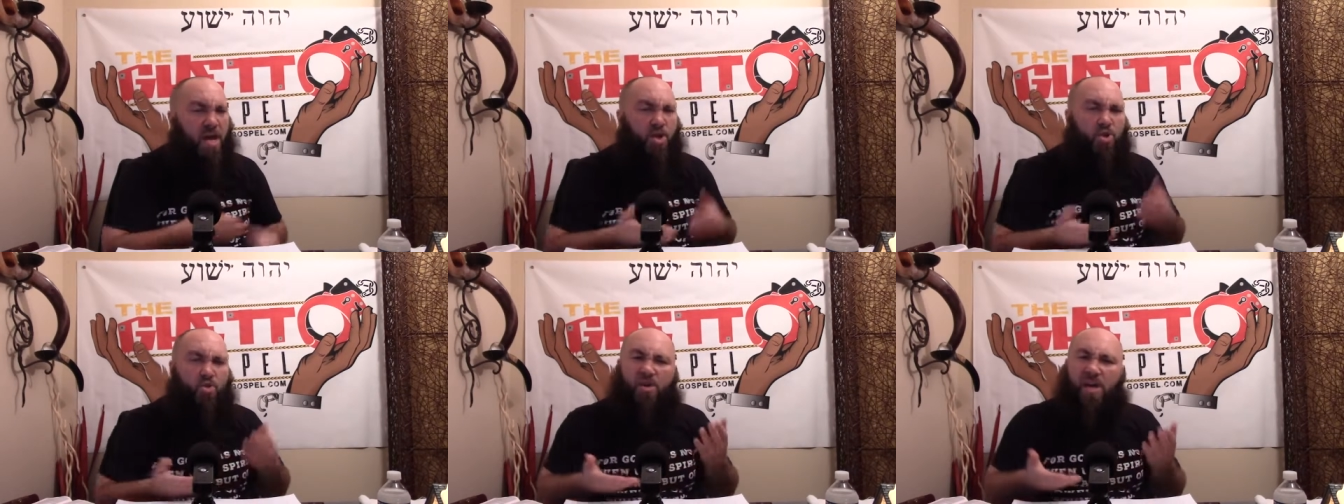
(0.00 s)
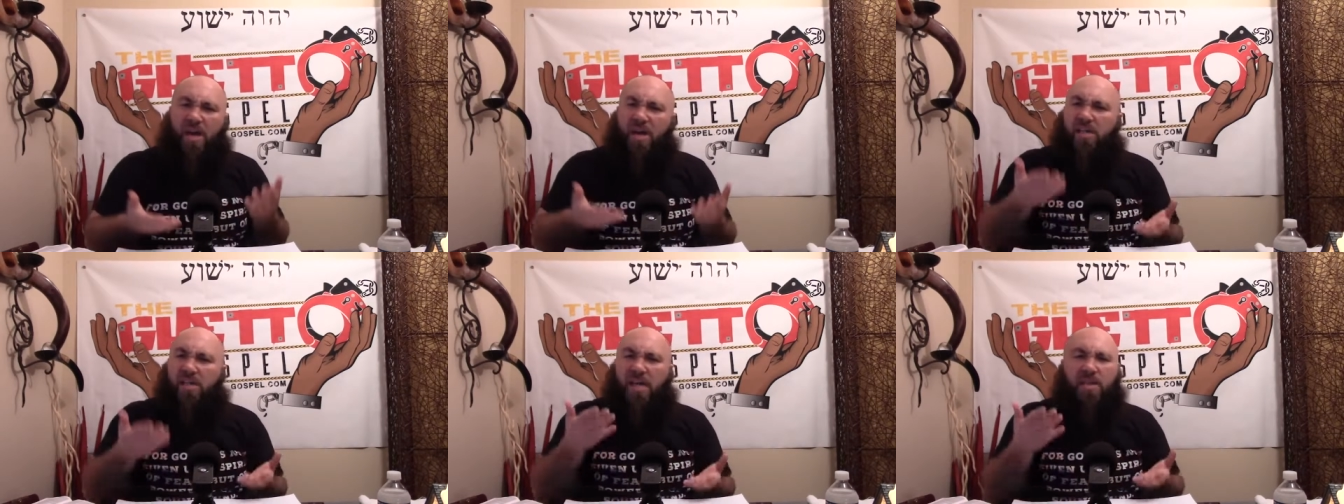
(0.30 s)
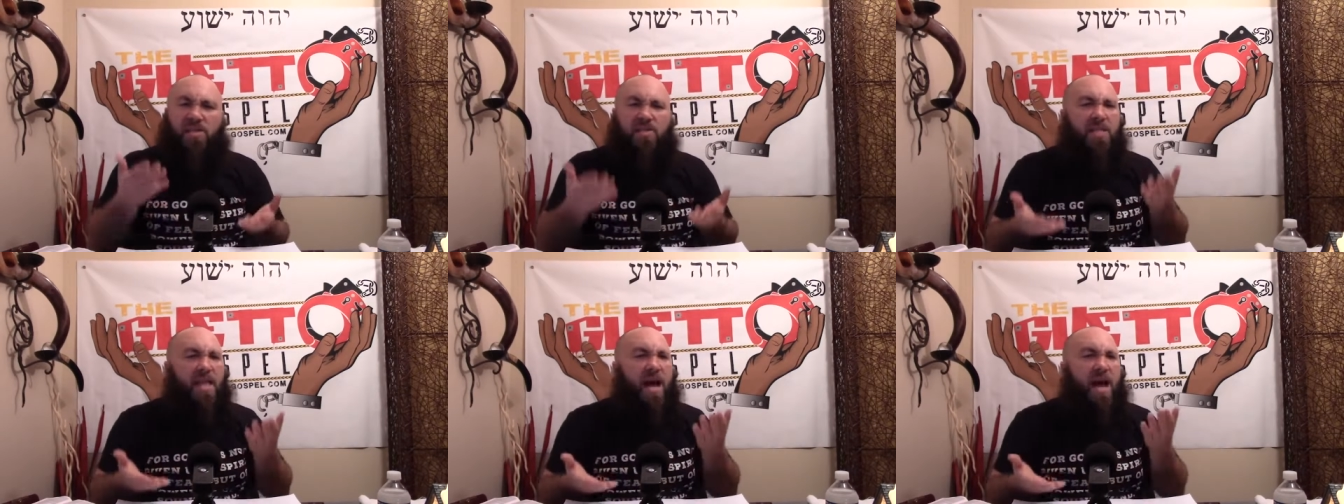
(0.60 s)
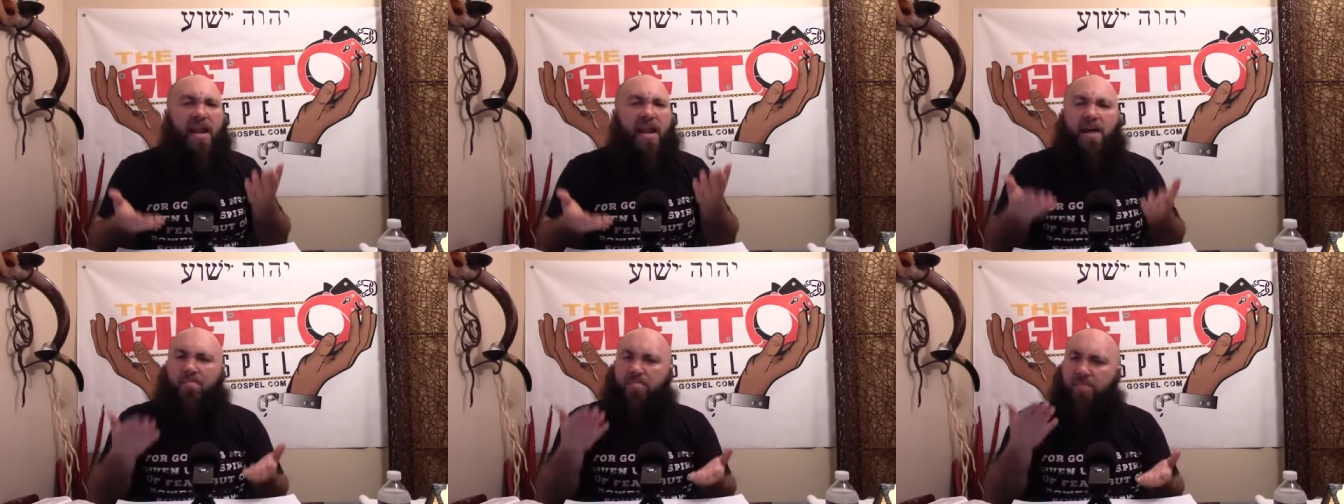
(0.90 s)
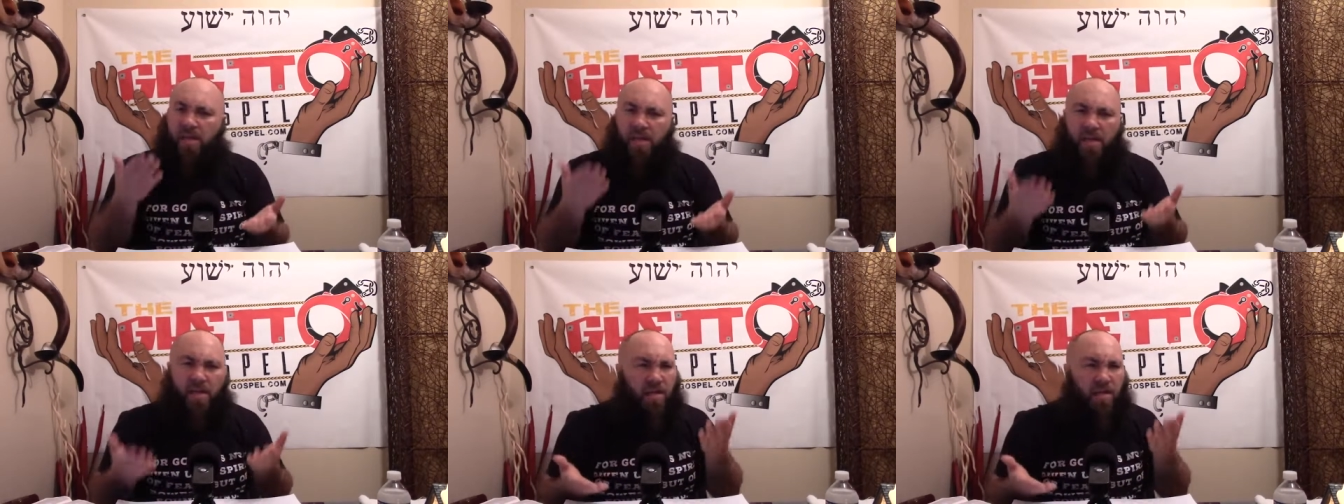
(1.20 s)
You, it, it's not
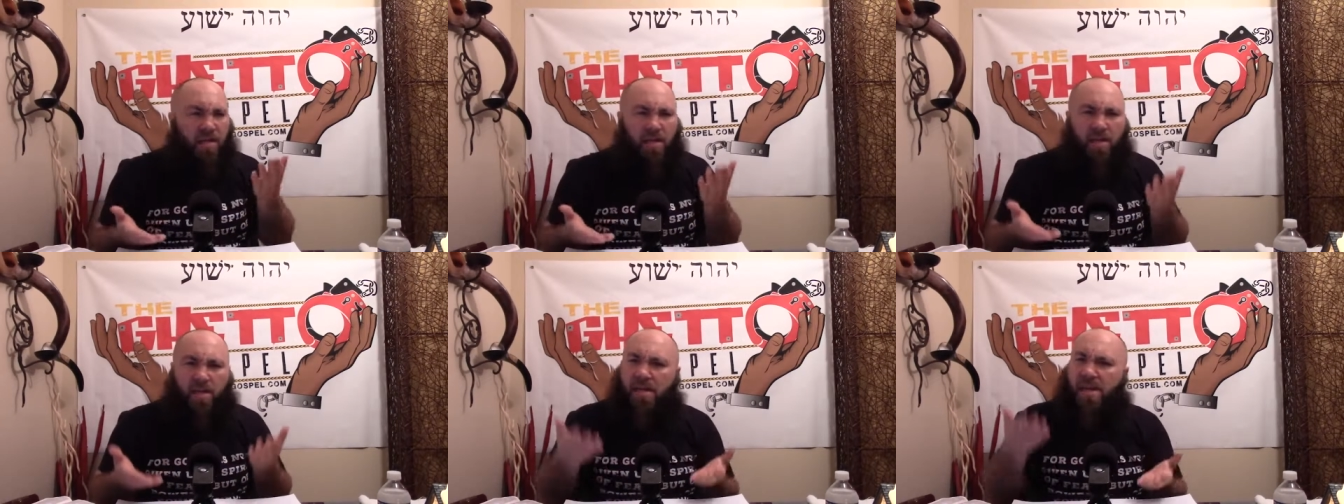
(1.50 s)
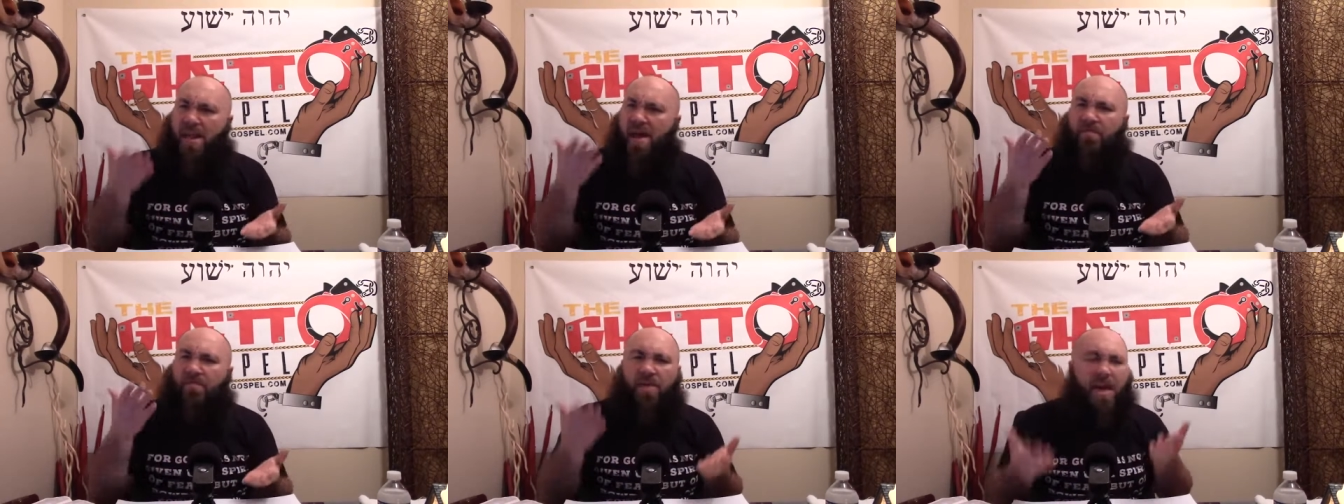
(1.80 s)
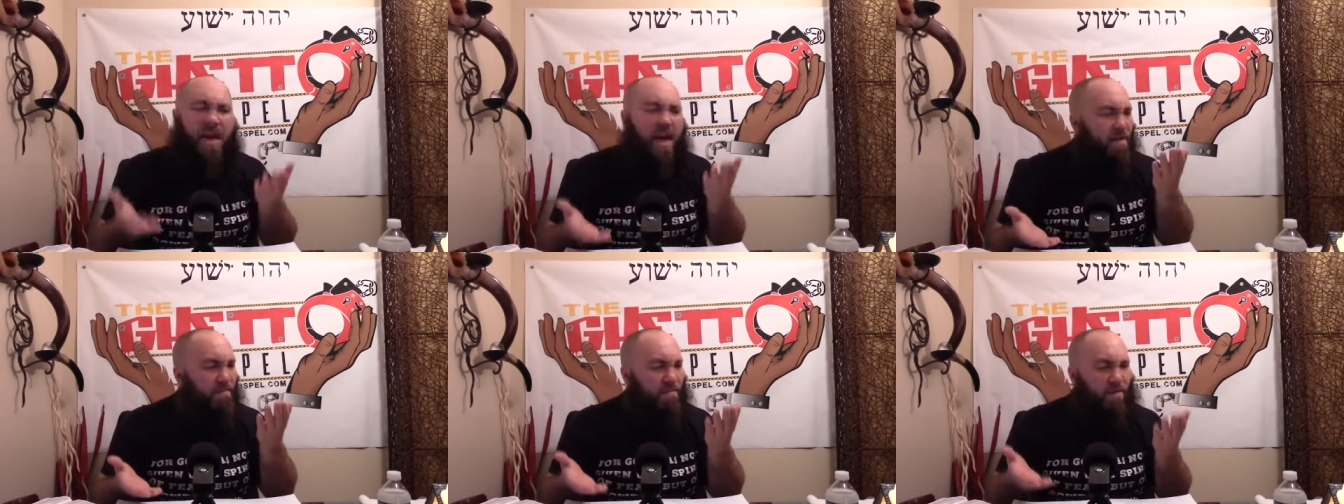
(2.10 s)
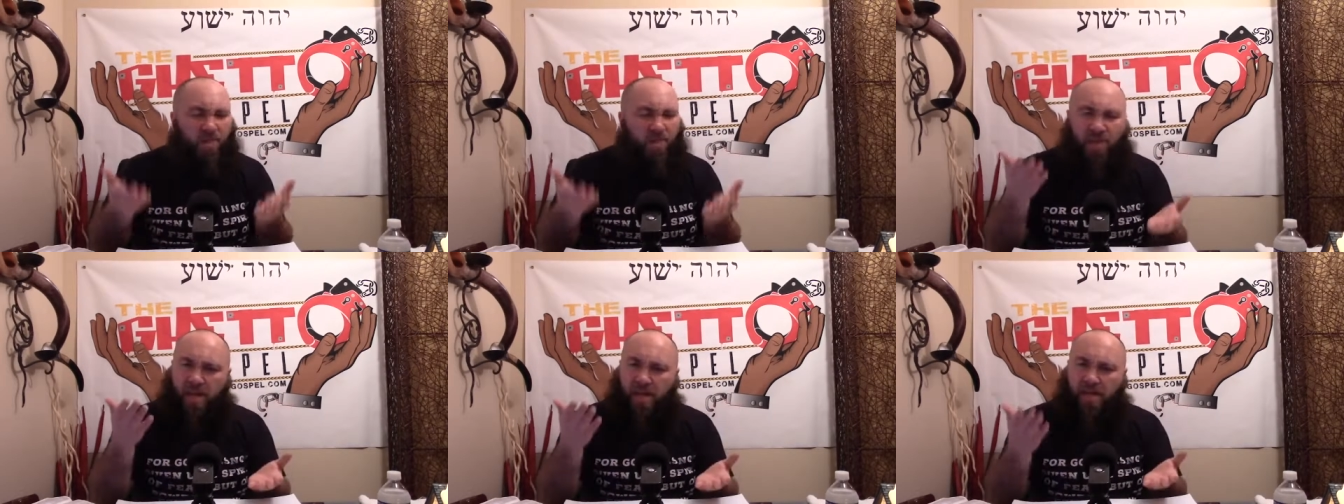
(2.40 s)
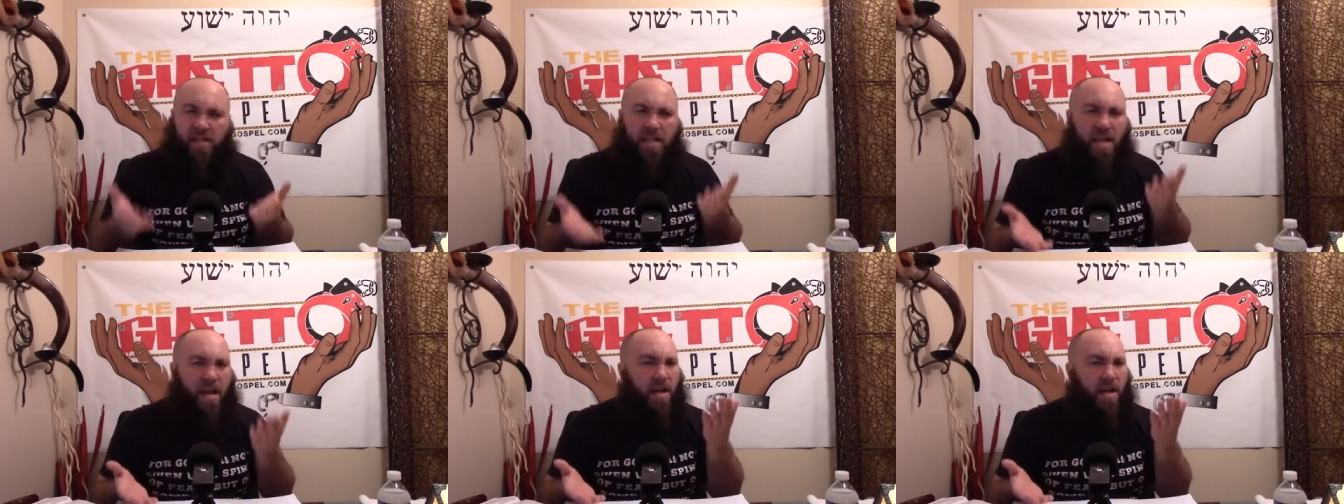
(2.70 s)
empty. Never ever
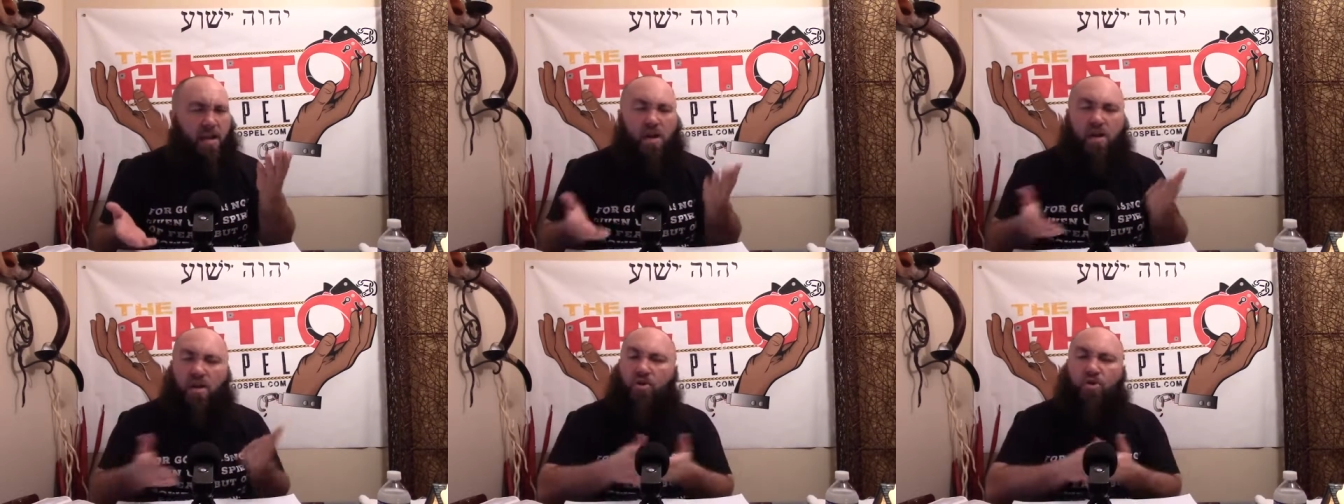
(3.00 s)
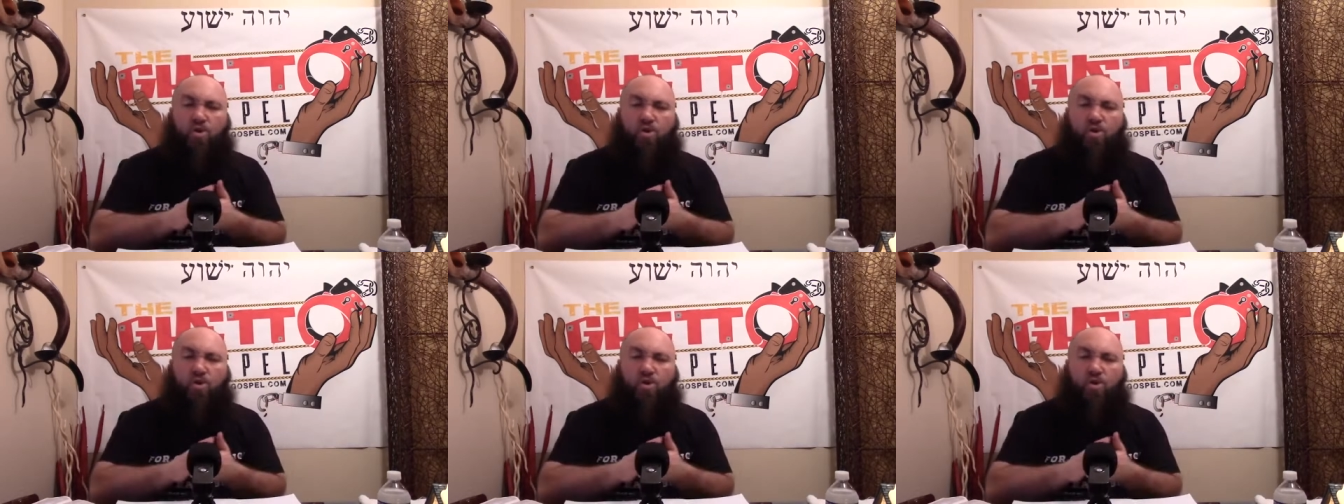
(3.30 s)
think that.